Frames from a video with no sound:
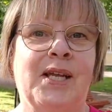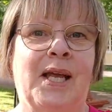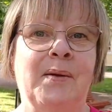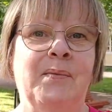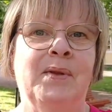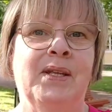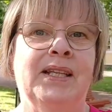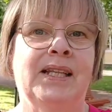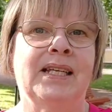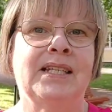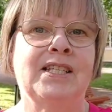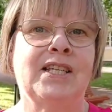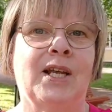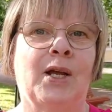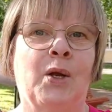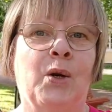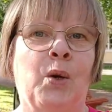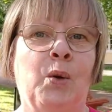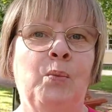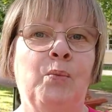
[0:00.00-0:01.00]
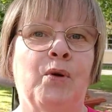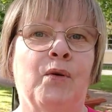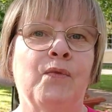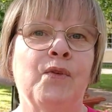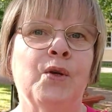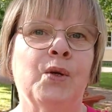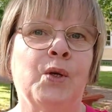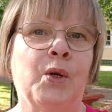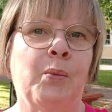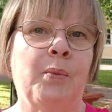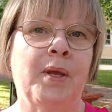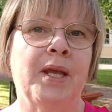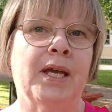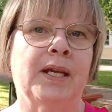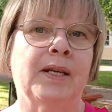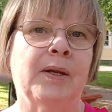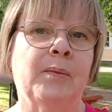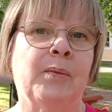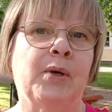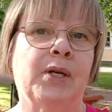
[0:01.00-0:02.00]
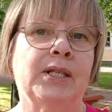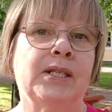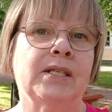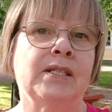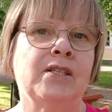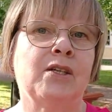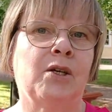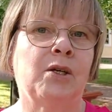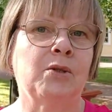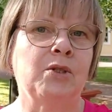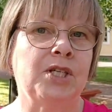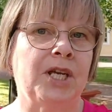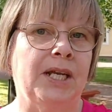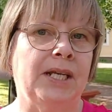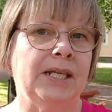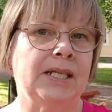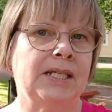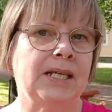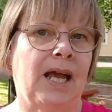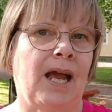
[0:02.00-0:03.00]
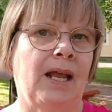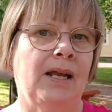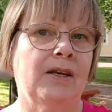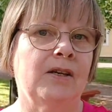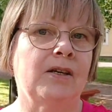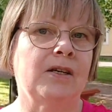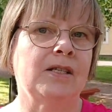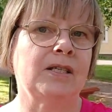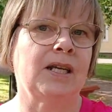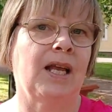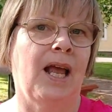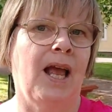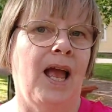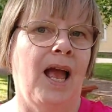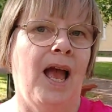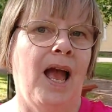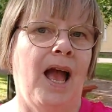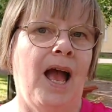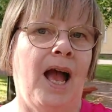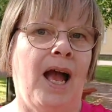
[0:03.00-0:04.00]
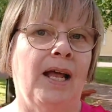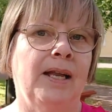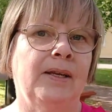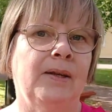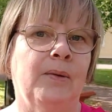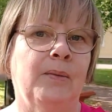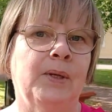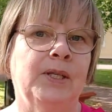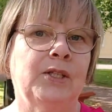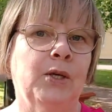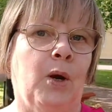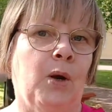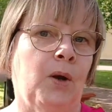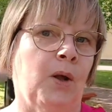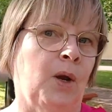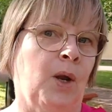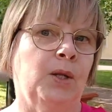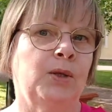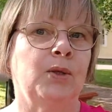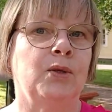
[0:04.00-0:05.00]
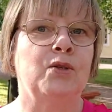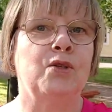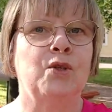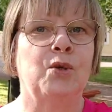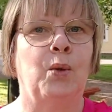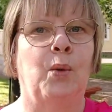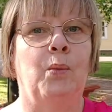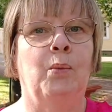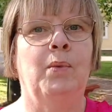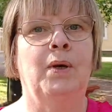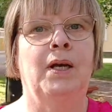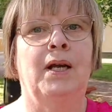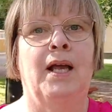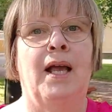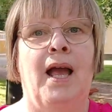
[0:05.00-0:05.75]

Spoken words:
I'm in this group of European and British crochet designers, and we talk a lot on Zoom,